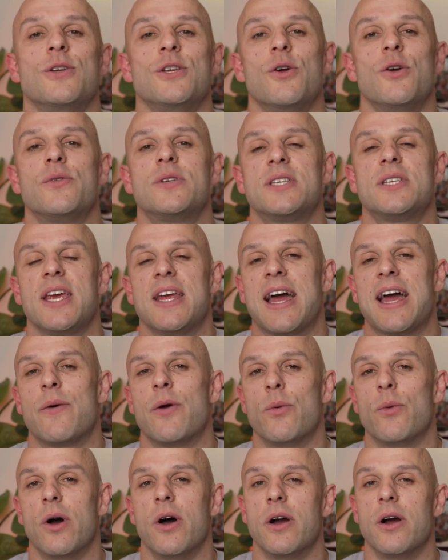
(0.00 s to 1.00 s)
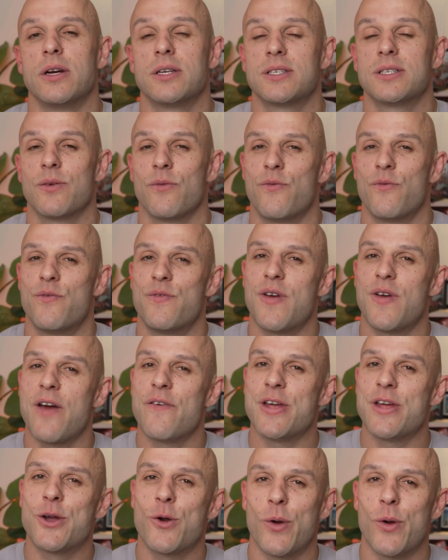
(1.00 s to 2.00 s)
you've seen how it works
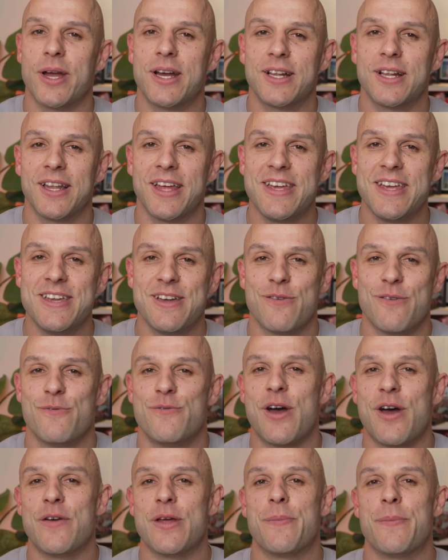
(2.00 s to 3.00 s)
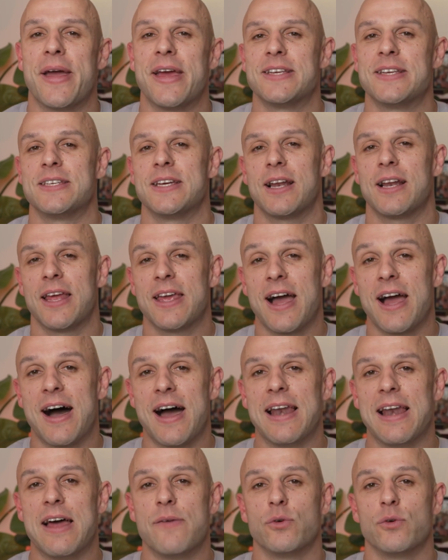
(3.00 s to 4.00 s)
very quickly, very basically,
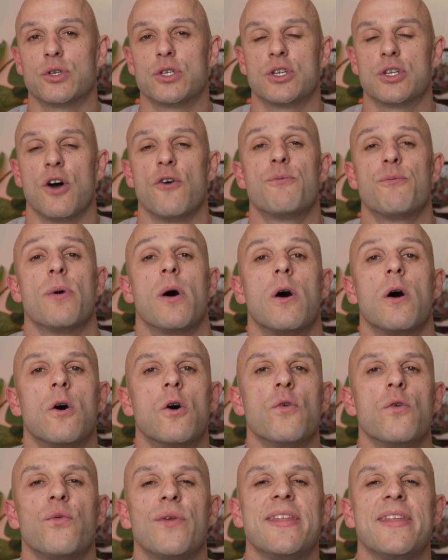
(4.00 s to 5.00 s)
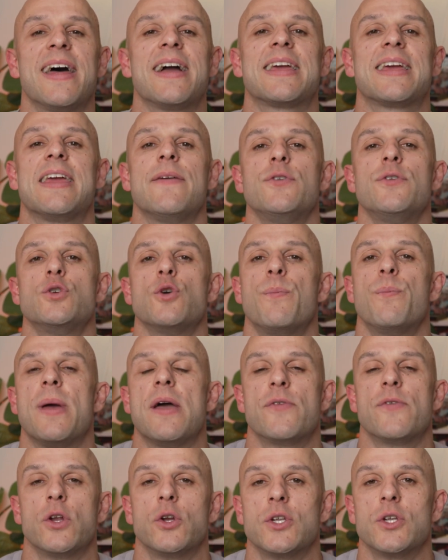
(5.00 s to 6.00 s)
high level stuff, but hopefully that gives you a bit
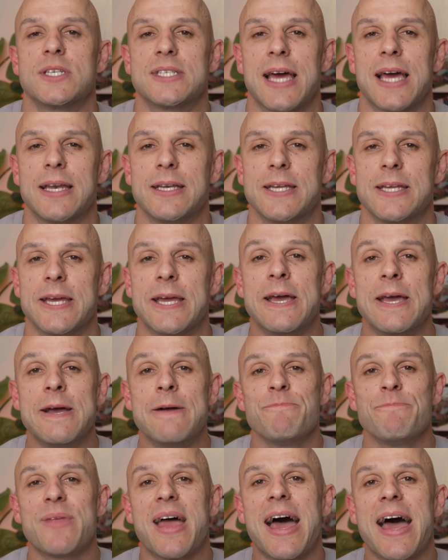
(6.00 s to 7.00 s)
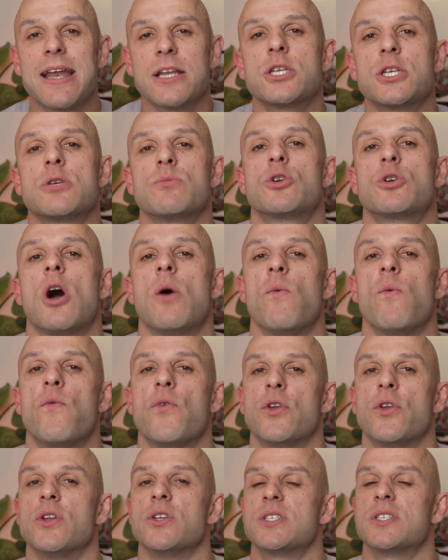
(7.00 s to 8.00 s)
of an understanding and some
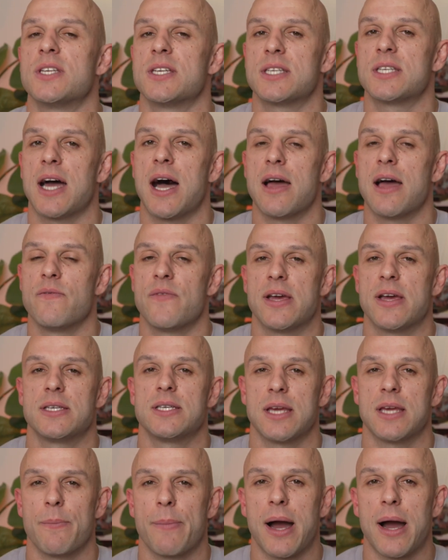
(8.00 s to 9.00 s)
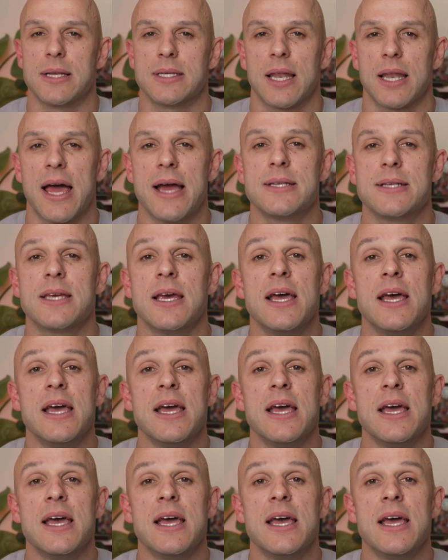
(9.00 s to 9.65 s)
confidence to start investing in buy-to-let.